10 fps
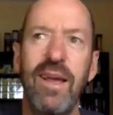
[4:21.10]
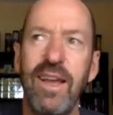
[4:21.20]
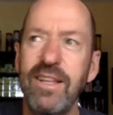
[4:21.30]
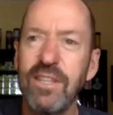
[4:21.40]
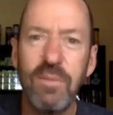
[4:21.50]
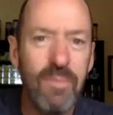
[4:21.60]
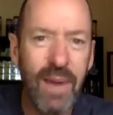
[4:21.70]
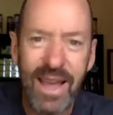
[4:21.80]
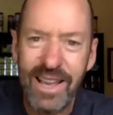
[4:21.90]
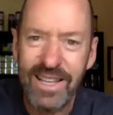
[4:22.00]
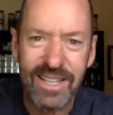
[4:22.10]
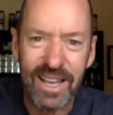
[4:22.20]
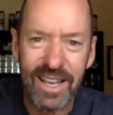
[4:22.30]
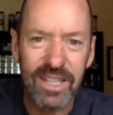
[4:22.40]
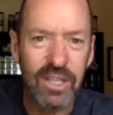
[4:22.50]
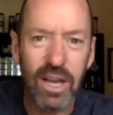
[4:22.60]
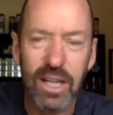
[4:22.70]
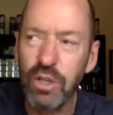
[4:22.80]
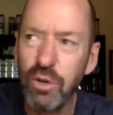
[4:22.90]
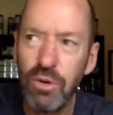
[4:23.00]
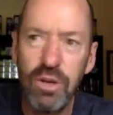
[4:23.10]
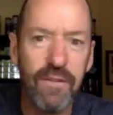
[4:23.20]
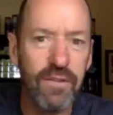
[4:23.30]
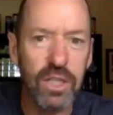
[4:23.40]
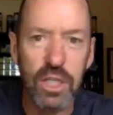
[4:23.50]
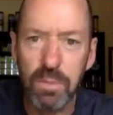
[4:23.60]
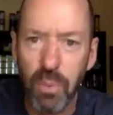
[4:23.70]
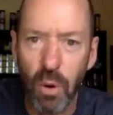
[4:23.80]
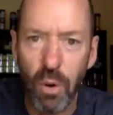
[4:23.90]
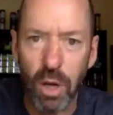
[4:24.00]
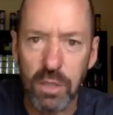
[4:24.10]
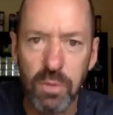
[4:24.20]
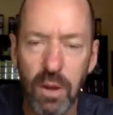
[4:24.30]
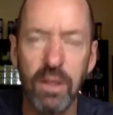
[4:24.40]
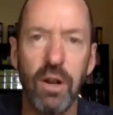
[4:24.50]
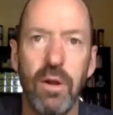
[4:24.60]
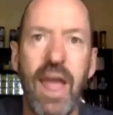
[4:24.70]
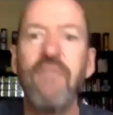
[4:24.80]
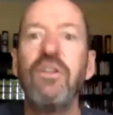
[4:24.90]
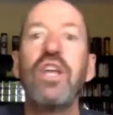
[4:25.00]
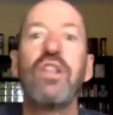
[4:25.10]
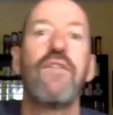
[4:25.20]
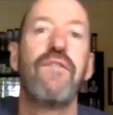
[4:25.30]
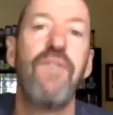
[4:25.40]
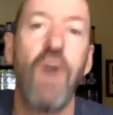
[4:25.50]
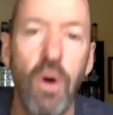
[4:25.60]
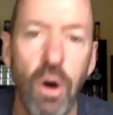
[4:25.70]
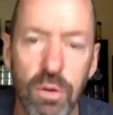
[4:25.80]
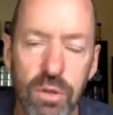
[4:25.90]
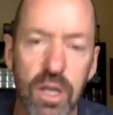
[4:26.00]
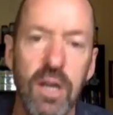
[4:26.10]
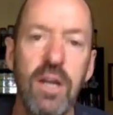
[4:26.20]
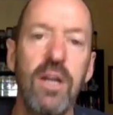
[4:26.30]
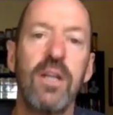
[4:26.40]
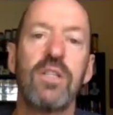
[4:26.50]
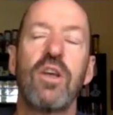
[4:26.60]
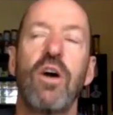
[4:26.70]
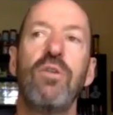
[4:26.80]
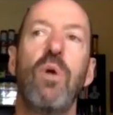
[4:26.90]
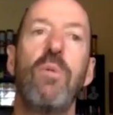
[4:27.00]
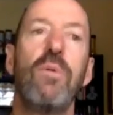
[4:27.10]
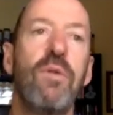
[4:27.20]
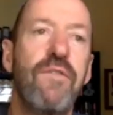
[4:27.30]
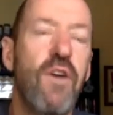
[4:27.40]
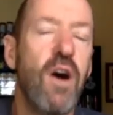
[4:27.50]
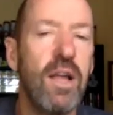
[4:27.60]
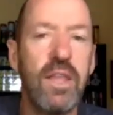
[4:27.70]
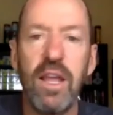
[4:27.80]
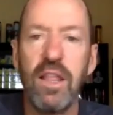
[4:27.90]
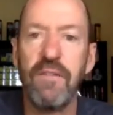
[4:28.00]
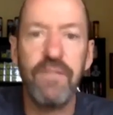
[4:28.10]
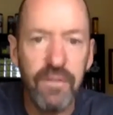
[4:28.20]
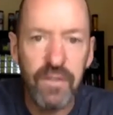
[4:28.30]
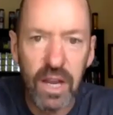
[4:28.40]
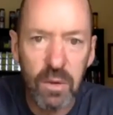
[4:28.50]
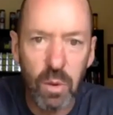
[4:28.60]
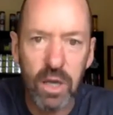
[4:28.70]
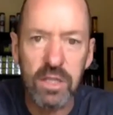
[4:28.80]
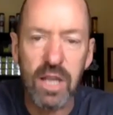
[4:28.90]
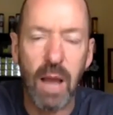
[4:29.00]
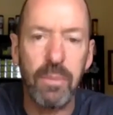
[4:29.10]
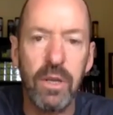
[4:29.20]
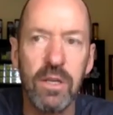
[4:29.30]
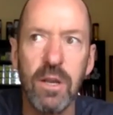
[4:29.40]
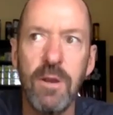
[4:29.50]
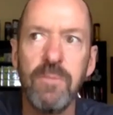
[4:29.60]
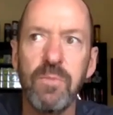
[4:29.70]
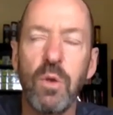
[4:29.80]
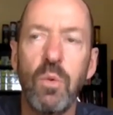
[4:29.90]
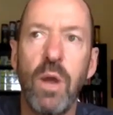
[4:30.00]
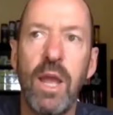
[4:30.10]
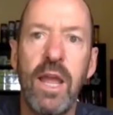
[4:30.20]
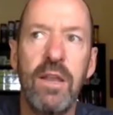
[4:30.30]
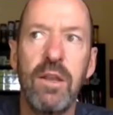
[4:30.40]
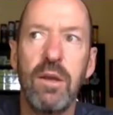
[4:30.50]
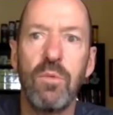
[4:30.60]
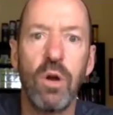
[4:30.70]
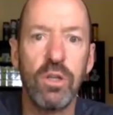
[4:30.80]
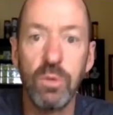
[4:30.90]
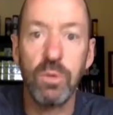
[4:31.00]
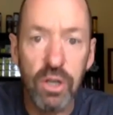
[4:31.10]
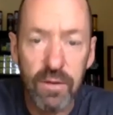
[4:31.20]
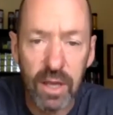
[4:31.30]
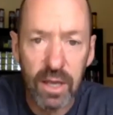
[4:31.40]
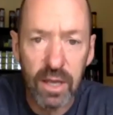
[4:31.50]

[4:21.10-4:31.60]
It's amazing. It's like two different sports, you know, everything that follows. So, what we would find there that 15 winners happened when Roger was serving.